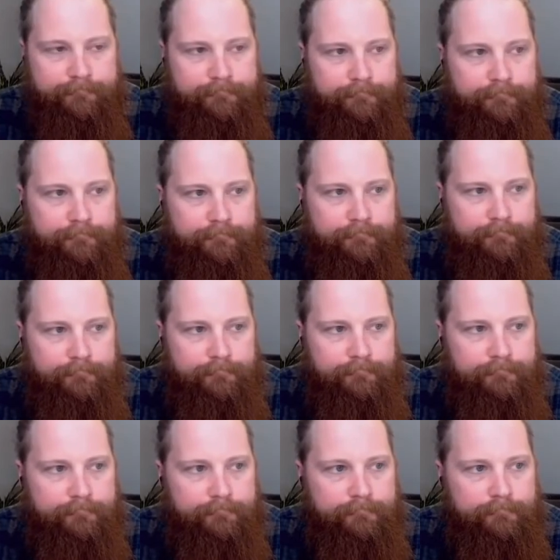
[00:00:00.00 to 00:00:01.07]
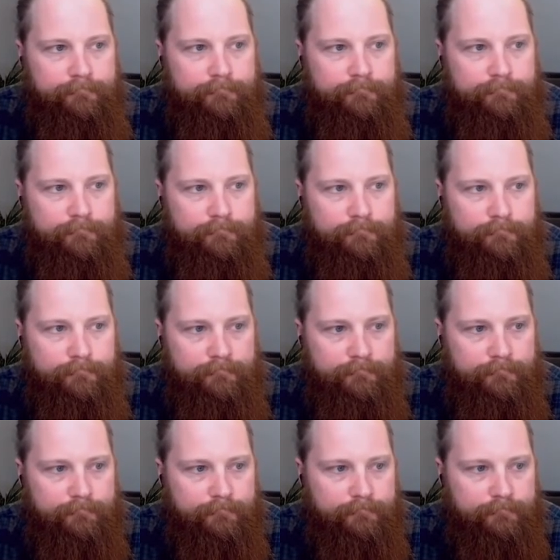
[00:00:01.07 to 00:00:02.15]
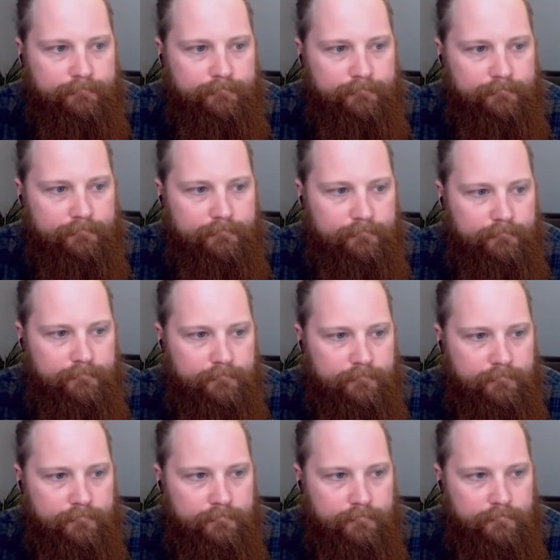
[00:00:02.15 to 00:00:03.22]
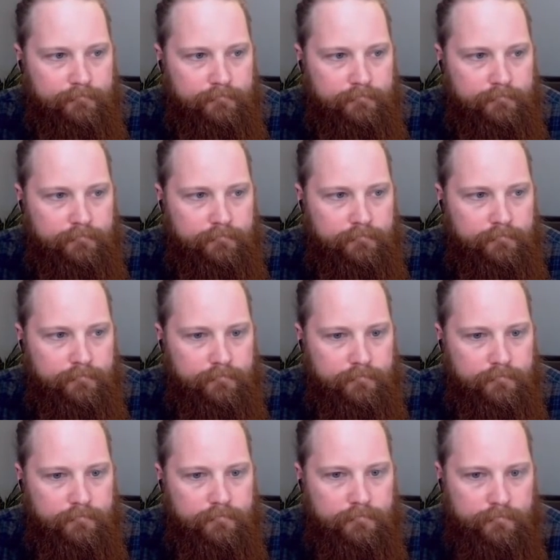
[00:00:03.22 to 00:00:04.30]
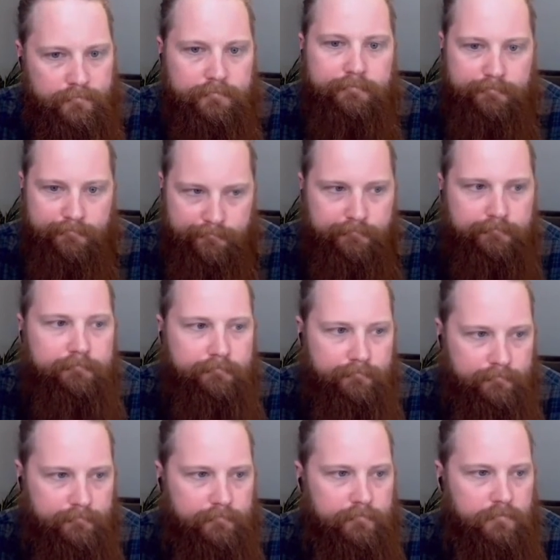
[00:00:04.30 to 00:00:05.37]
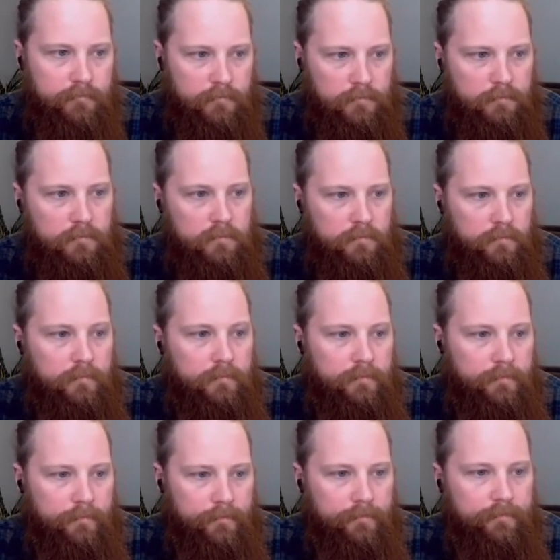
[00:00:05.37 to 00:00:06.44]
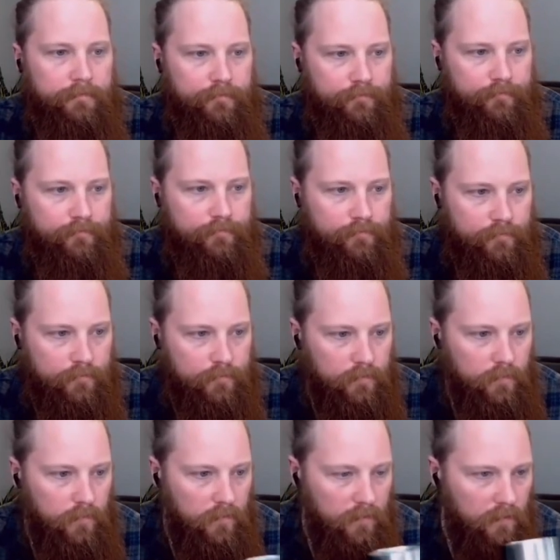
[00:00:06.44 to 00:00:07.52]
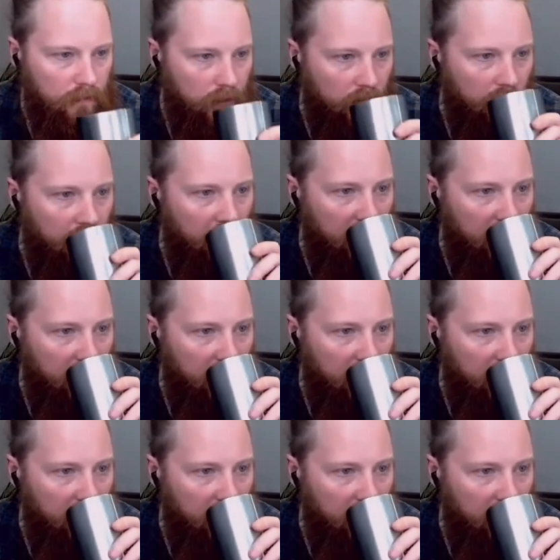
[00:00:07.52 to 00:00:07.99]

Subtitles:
No words are spoken by the person on screen.